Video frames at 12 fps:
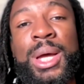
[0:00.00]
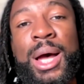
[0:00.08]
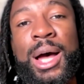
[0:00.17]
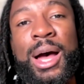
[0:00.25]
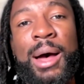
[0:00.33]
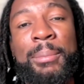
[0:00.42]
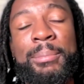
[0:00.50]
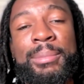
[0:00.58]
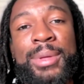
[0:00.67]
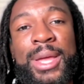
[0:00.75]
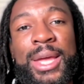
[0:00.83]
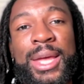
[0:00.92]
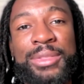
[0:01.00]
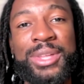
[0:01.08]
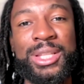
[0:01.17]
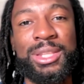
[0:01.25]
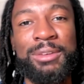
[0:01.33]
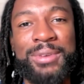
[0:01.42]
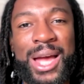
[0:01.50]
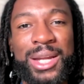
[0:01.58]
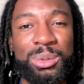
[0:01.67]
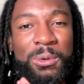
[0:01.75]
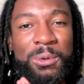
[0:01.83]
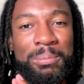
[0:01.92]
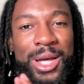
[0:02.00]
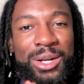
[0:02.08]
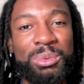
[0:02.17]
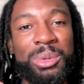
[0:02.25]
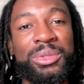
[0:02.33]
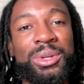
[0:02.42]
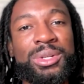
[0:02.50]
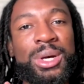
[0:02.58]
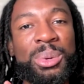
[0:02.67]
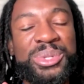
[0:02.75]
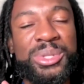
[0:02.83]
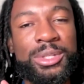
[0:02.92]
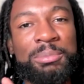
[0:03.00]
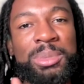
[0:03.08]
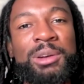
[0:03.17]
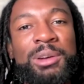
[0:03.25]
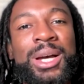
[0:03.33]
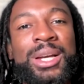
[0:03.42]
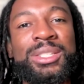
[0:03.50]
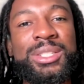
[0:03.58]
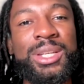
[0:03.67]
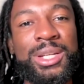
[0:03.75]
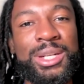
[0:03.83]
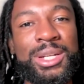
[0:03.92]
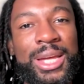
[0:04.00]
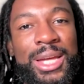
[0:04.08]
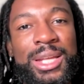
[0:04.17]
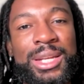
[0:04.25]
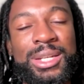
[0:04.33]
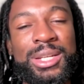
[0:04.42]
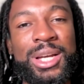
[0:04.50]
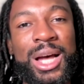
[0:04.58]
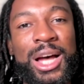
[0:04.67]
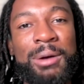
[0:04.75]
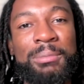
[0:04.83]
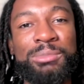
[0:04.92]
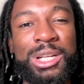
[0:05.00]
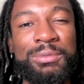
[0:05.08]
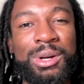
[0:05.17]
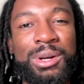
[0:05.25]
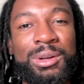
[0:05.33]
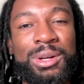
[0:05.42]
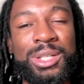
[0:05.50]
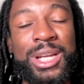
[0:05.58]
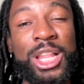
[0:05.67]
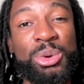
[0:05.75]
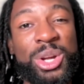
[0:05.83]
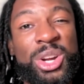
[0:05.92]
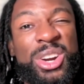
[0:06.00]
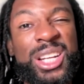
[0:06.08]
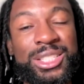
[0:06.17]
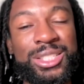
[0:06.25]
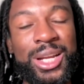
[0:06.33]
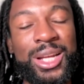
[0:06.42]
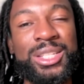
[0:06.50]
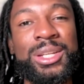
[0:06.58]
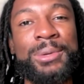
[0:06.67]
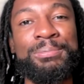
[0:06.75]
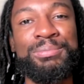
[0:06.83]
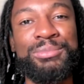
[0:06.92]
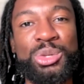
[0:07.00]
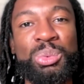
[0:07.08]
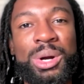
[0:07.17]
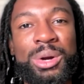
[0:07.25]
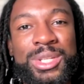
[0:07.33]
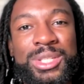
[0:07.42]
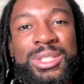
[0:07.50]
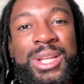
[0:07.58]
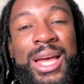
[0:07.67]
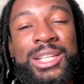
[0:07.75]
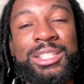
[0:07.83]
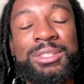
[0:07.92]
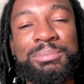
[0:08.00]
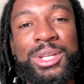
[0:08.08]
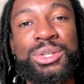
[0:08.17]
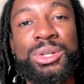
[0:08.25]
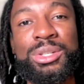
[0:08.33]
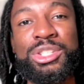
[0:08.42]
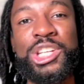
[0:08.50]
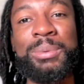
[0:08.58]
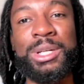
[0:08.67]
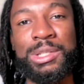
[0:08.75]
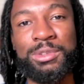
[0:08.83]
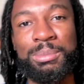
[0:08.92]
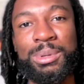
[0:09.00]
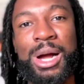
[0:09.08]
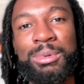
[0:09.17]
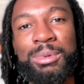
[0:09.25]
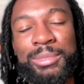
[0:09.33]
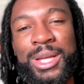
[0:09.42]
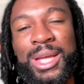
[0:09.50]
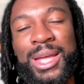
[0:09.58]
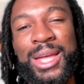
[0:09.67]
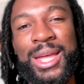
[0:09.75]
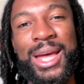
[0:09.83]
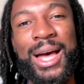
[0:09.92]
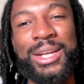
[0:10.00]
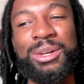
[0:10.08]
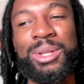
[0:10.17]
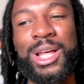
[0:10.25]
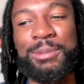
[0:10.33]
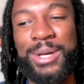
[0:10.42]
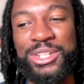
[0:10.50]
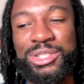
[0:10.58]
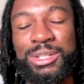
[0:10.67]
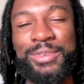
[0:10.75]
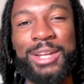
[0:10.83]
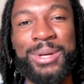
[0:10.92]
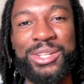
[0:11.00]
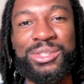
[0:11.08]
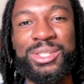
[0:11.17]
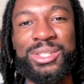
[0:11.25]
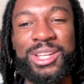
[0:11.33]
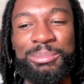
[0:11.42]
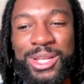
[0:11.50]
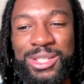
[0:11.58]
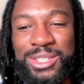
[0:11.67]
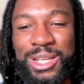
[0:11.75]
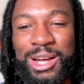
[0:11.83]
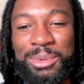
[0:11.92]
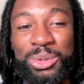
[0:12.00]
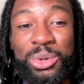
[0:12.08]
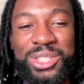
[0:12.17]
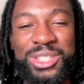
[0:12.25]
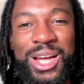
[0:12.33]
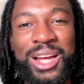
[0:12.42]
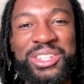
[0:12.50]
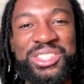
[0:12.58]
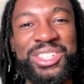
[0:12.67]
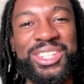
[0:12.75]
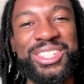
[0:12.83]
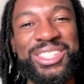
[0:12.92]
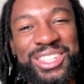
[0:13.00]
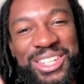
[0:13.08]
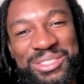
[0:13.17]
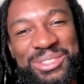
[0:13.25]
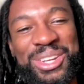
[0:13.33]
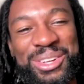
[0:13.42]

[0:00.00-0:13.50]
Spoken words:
And I think they've gotten a little better with the dosing of bleomycin and kind of our tailoring our anesthetics to where this hasn't been too much of a problem. I know a lot of patients, I've had patients come in and say, I'm allergic to oxygen. And it's like,